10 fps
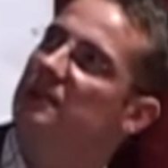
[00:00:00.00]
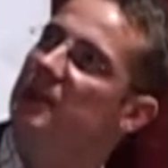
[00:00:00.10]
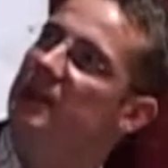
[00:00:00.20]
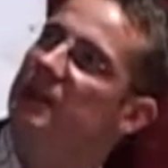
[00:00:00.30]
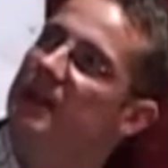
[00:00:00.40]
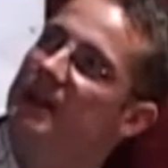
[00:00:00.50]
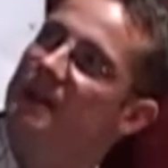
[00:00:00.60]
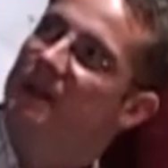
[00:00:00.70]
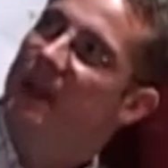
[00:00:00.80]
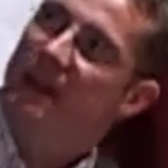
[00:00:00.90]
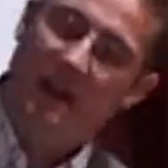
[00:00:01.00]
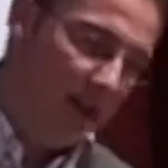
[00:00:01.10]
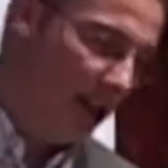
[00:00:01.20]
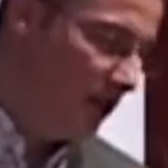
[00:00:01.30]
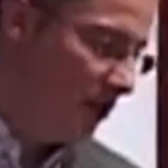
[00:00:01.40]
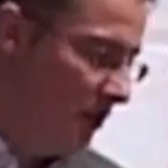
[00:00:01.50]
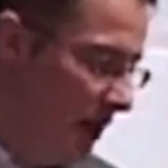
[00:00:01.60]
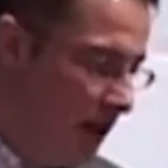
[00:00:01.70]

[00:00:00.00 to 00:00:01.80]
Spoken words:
mean that you're really